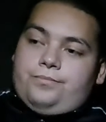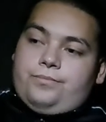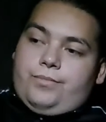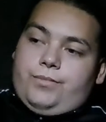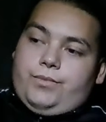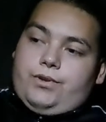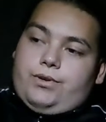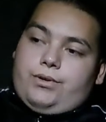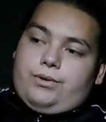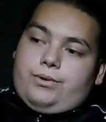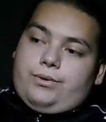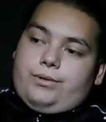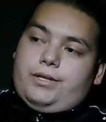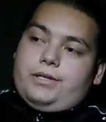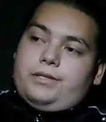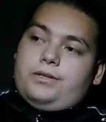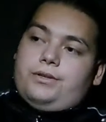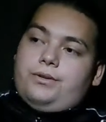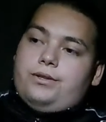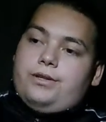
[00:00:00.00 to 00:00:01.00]
No,
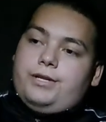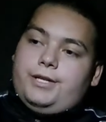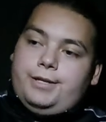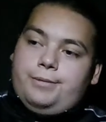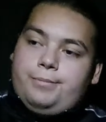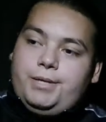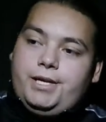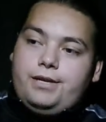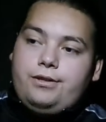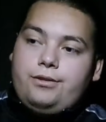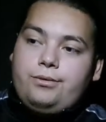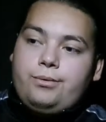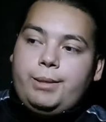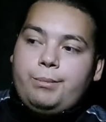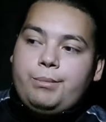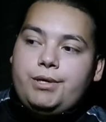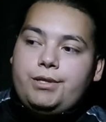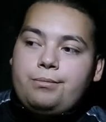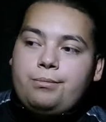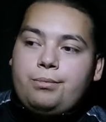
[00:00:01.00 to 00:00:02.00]
this will only be a
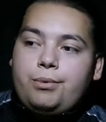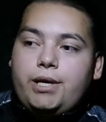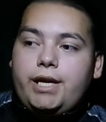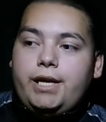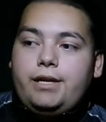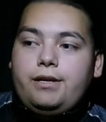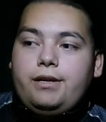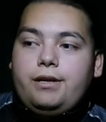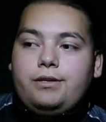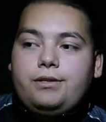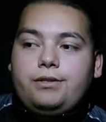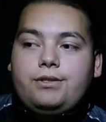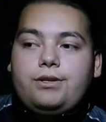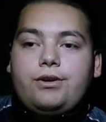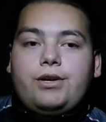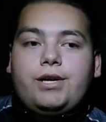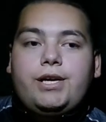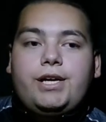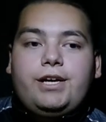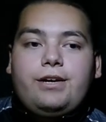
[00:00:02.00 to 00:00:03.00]
3-month break,
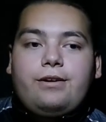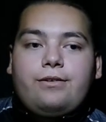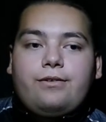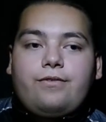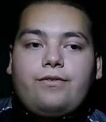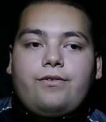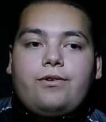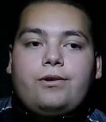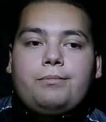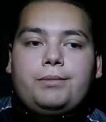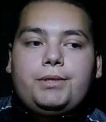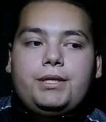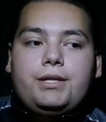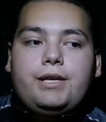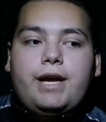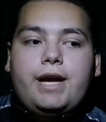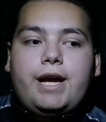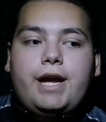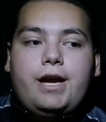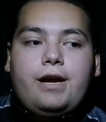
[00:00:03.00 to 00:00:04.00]
starting from
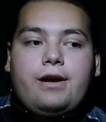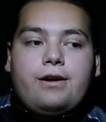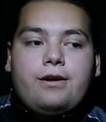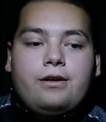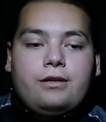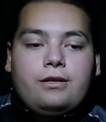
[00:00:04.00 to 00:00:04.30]
today.